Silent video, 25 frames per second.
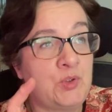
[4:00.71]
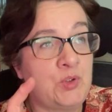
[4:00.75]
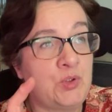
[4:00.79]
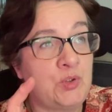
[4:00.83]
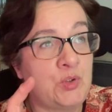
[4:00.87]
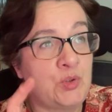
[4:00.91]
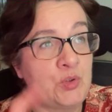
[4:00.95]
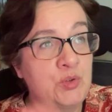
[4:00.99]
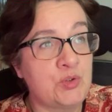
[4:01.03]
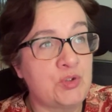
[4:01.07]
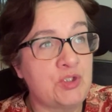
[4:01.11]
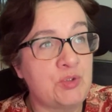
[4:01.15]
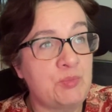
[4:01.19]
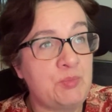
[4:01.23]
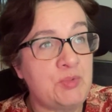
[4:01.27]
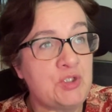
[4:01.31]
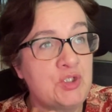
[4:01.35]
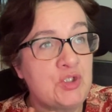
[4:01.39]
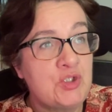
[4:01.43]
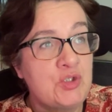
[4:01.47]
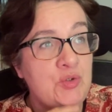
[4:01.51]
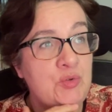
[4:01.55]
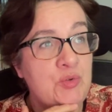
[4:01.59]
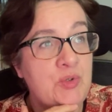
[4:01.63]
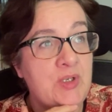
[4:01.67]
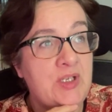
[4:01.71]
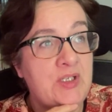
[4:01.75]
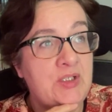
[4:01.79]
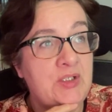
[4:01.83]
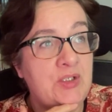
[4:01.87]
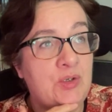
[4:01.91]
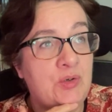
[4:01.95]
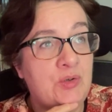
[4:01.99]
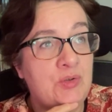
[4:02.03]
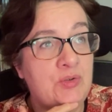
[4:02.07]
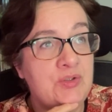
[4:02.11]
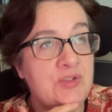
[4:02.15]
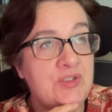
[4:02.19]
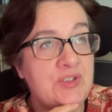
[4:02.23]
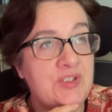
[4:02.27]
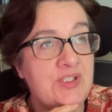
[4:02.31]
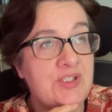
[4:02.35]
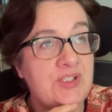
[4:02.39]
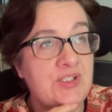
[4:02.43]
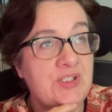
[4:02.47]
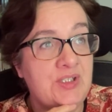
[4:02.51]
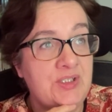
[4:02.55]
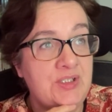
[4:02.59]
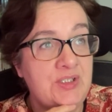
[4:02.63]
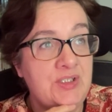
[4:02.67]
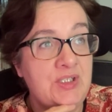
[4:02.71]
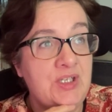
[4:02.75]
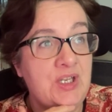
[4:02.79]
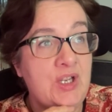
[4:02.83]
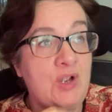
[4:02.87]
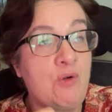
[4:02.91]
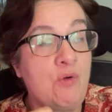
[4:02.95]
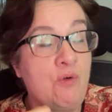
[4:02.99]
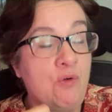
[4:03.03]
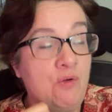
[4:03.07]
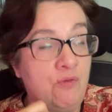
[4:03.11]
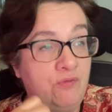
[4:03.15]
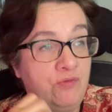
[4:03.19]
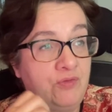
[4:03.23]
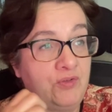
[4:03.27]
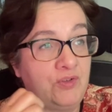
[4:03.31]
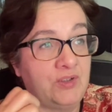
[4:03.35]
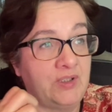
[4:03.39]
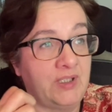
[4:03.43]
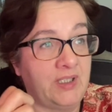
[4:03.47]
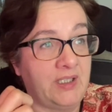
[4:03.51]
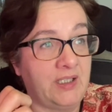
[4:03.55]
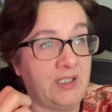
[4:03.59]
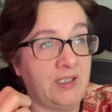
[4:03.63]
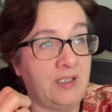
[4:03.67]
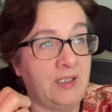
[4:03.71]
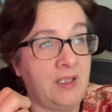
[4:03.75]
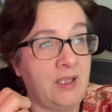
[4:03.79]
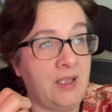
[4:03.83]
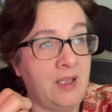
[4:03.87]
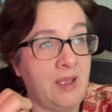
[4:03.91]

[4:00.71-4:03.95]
going to be doing on Sunday, hopefully.